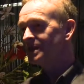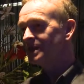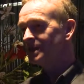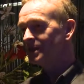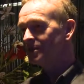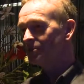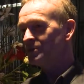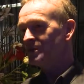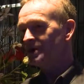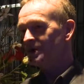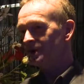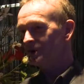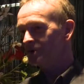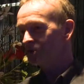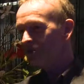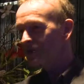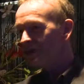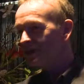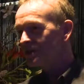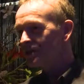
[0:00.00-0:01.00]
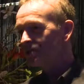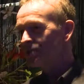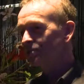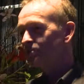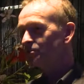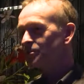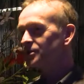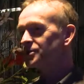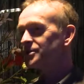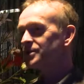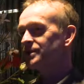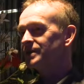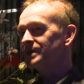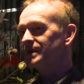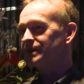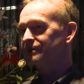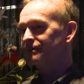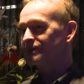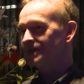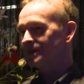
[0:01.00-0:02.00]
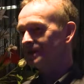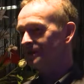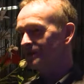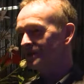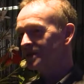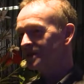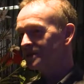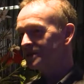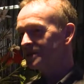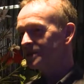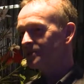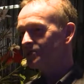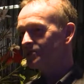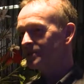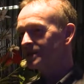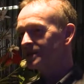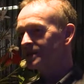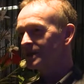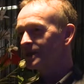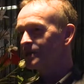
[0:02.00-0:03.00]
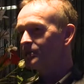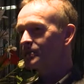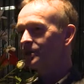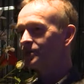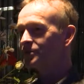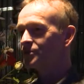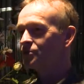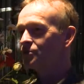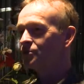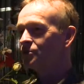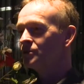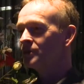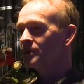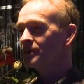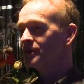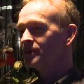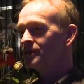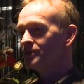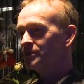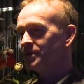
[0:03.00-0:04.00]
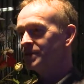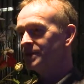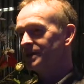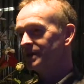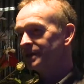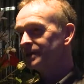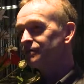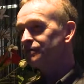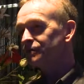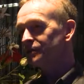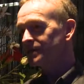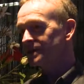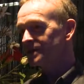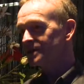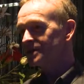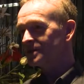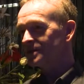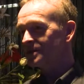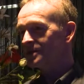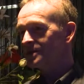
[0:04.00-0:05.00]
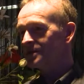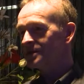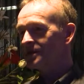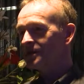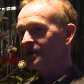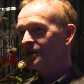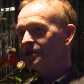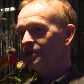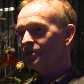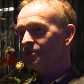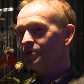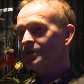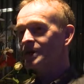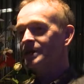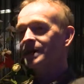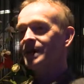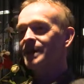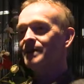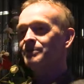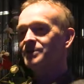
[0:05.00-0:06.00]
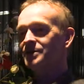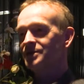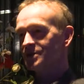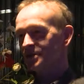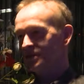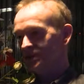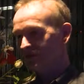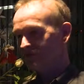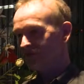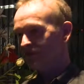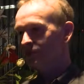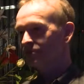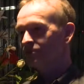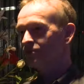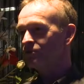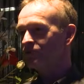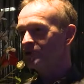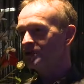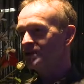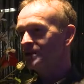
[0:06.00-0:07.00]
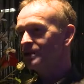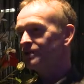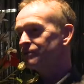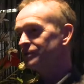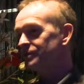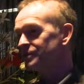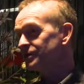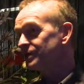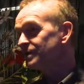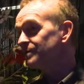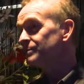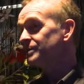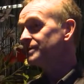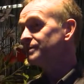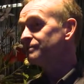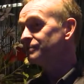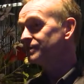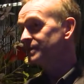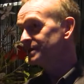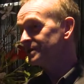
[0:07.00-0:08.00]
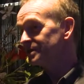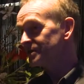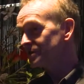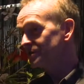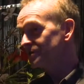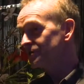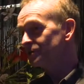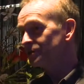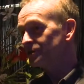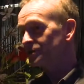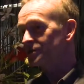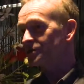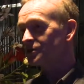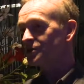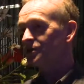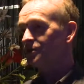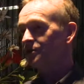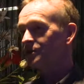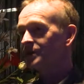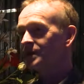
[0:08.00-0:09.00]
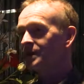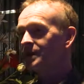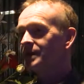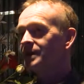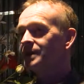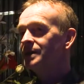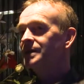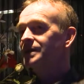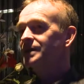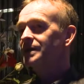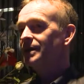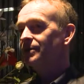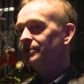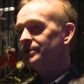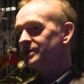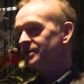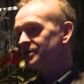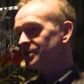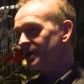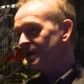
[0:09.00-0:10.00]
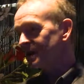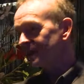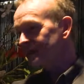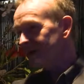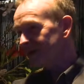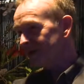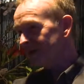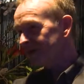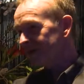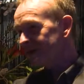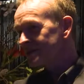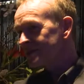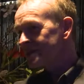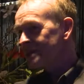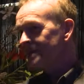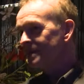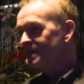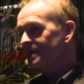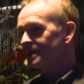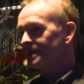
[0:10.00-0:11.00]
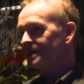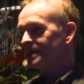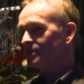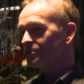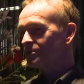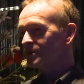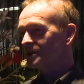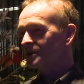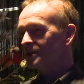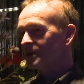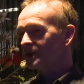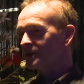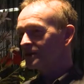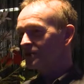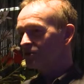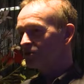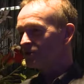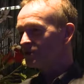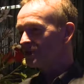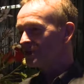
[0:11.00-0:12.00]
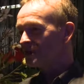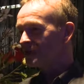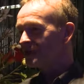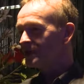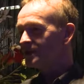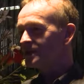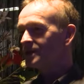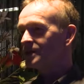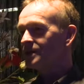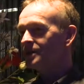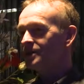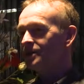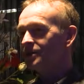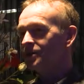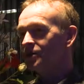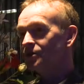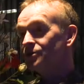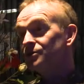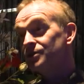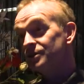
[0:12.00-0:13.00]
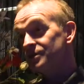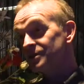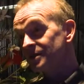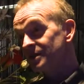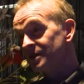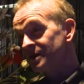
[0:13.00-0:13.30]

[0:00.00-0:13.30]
and we can do that on a personal level. That means that we are able to predict, for instance, what happens if you receive a treatment, for instance, for a stroke. Now, a trial is that we try to create 100